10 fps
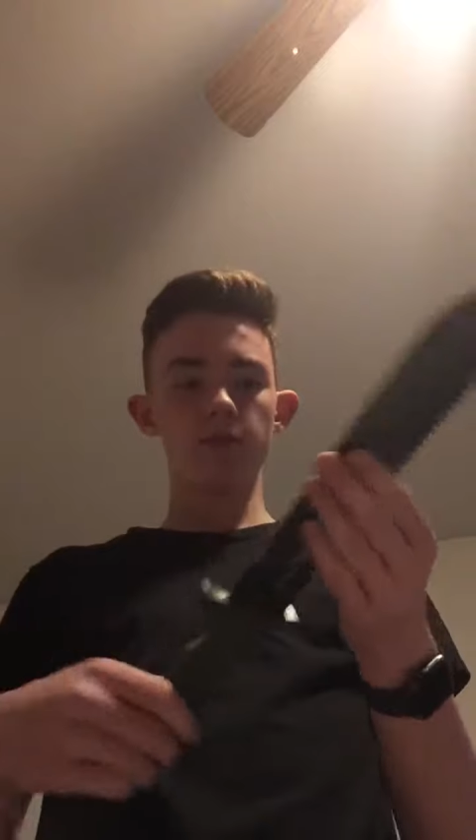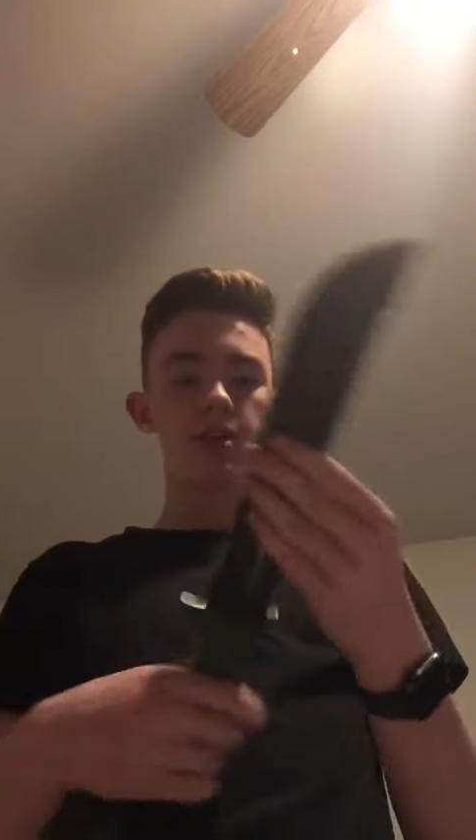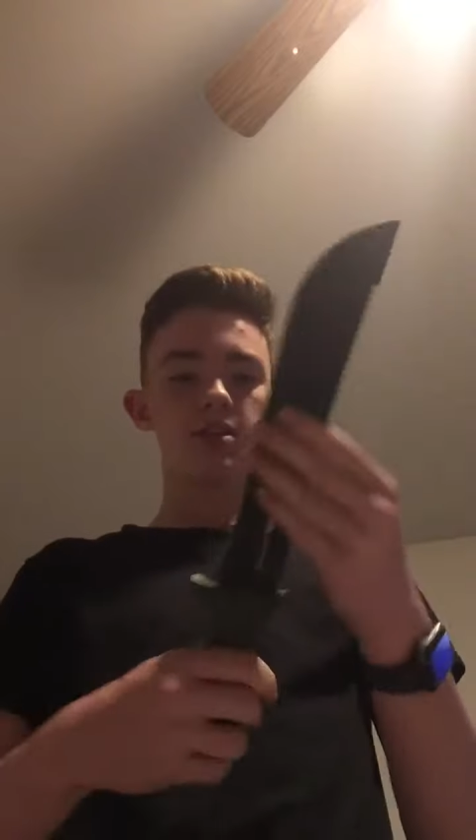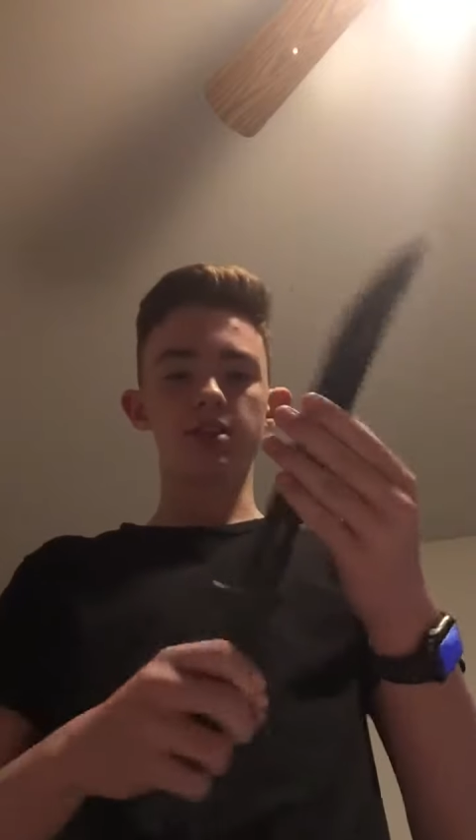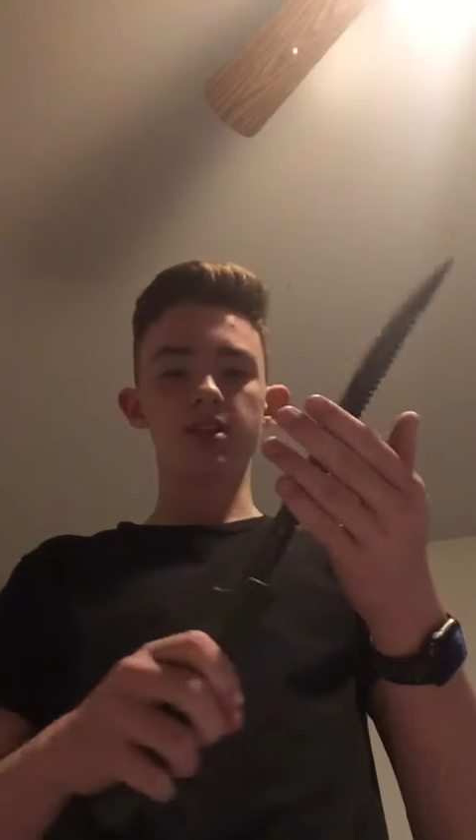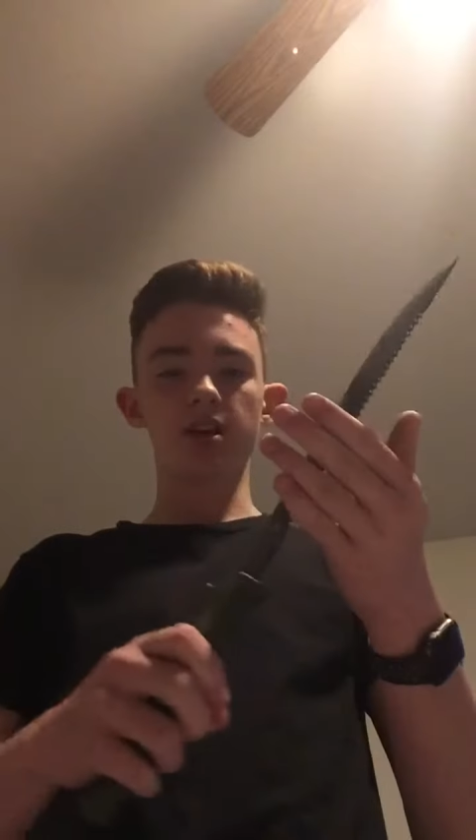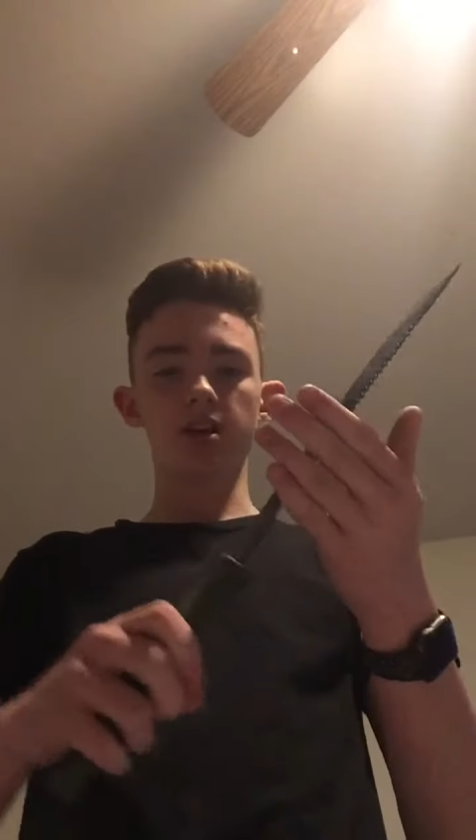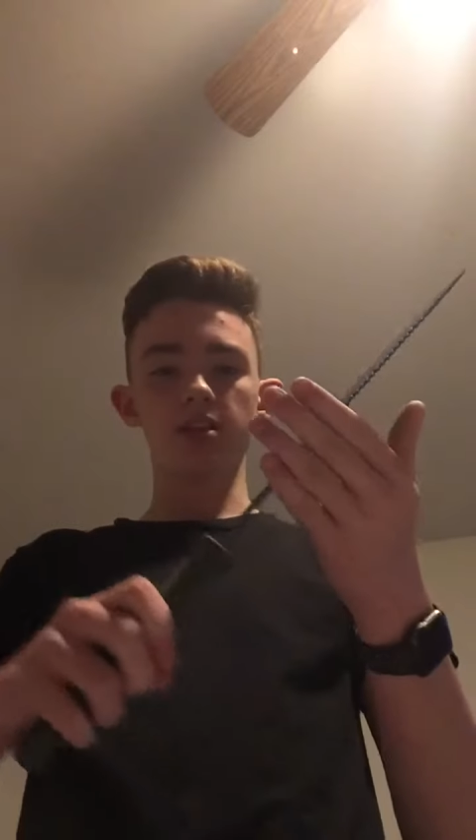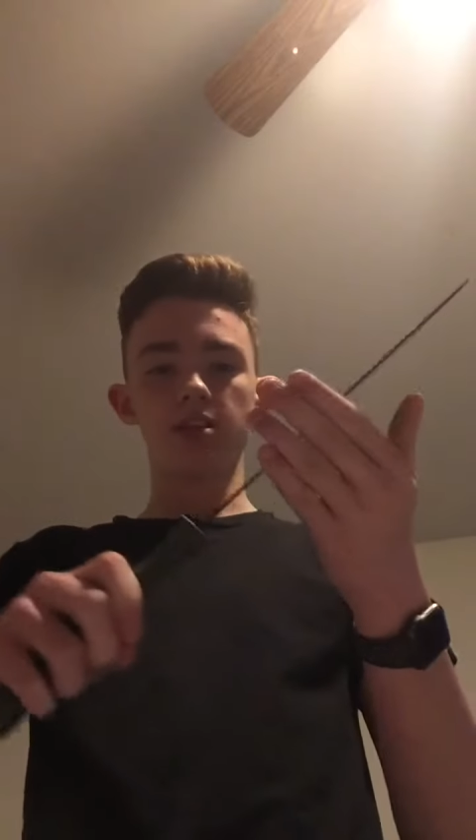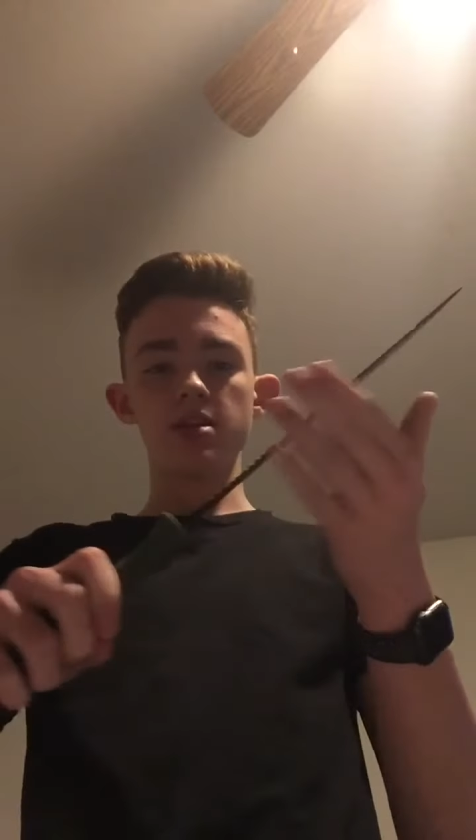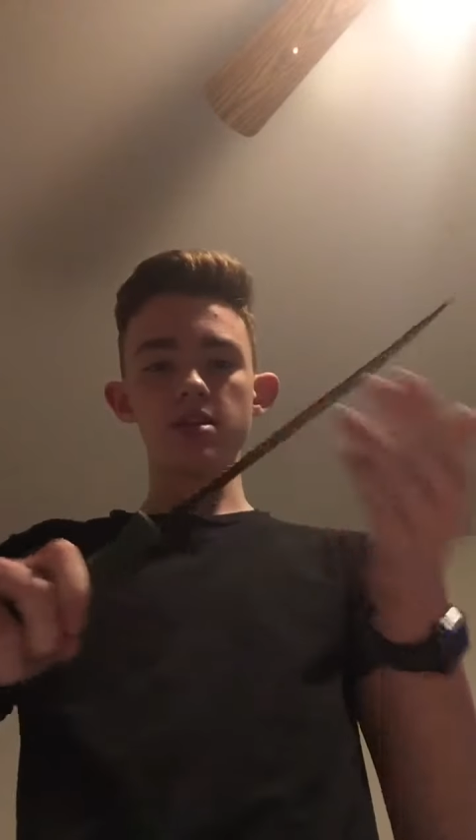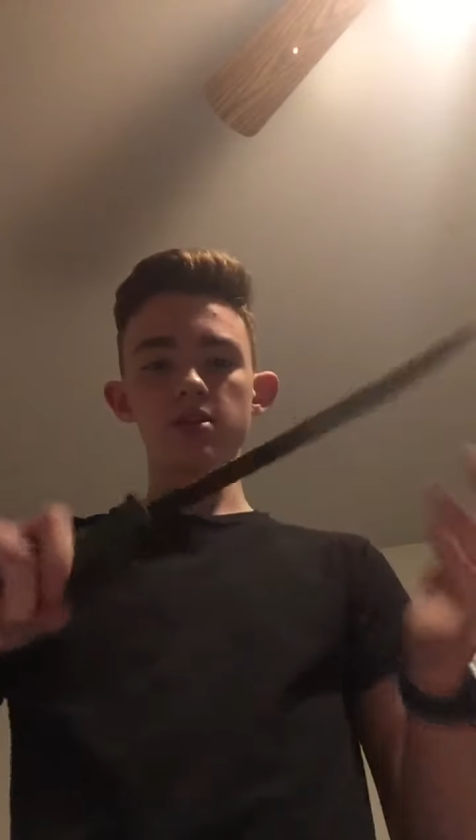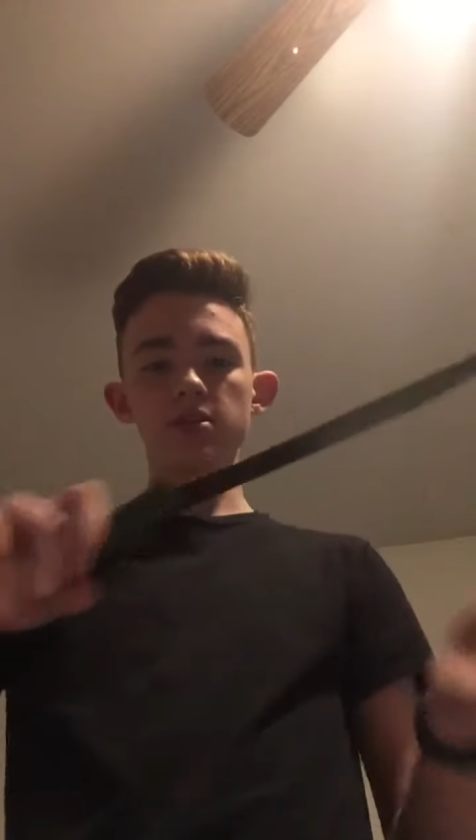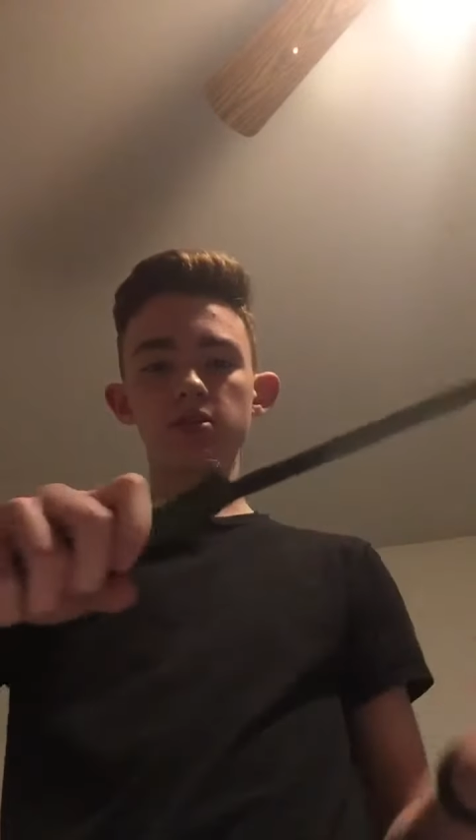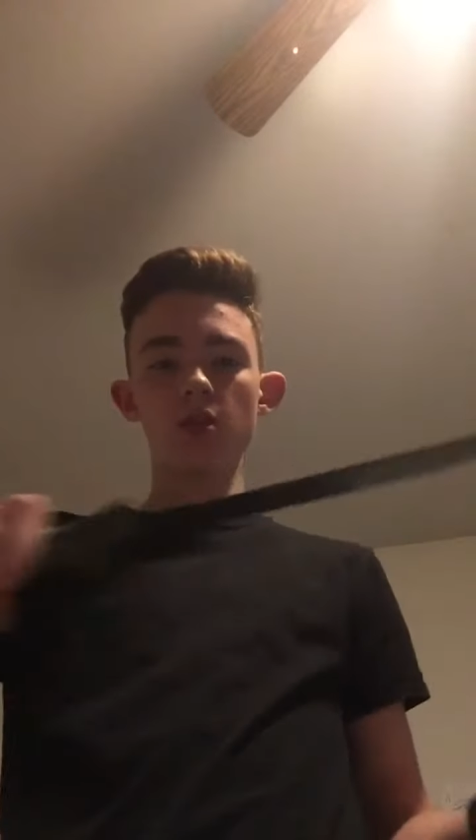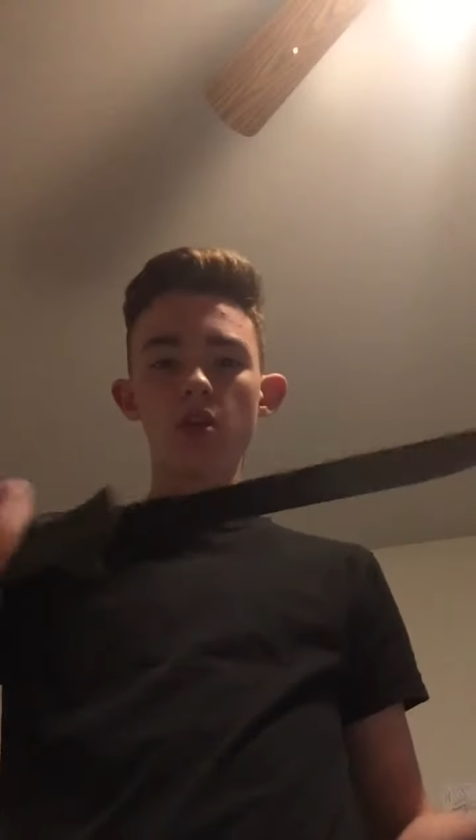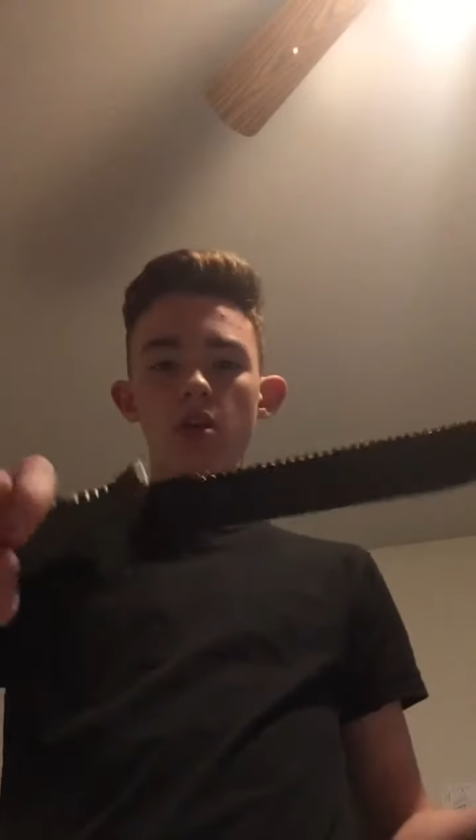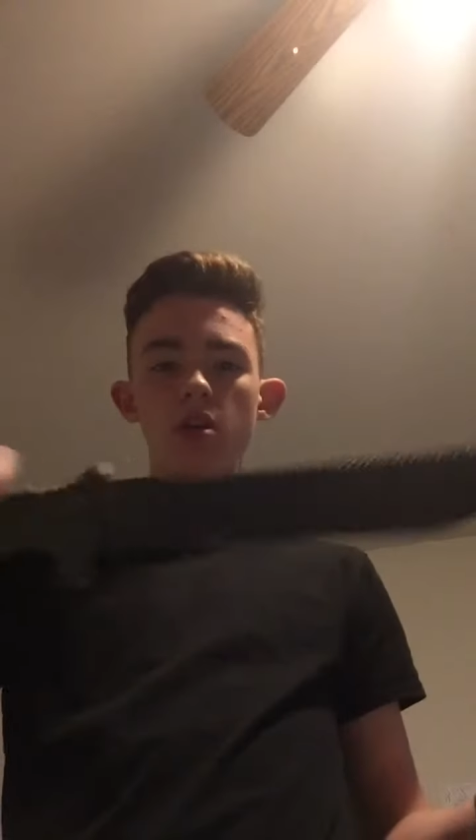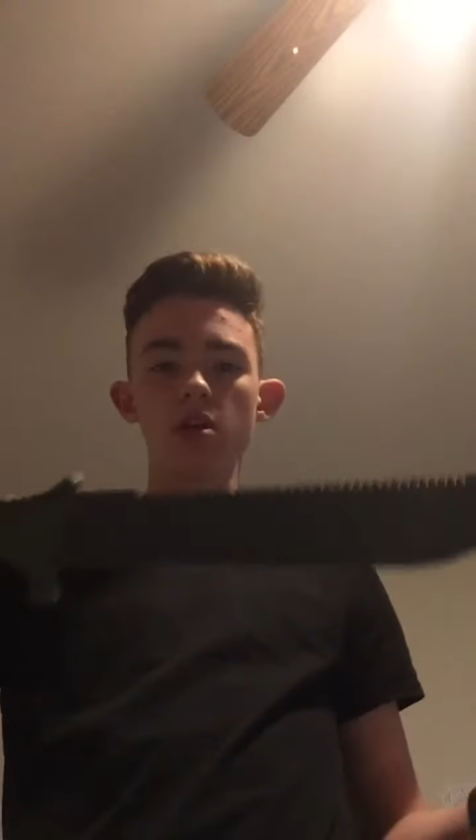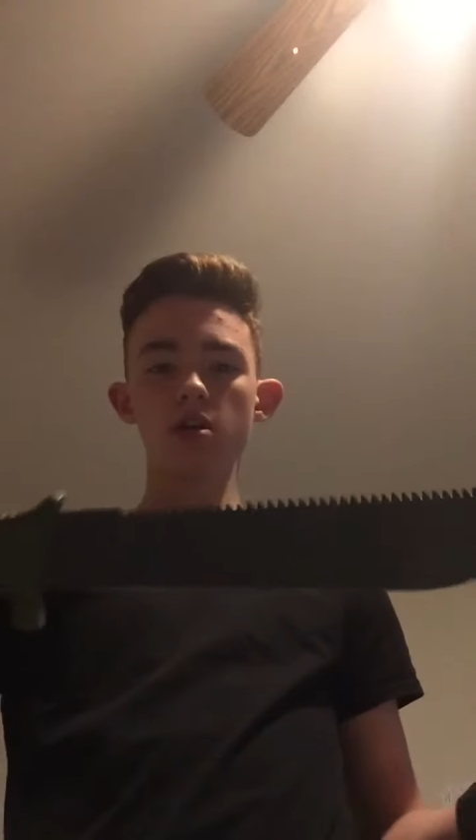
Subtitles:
because it's got the saw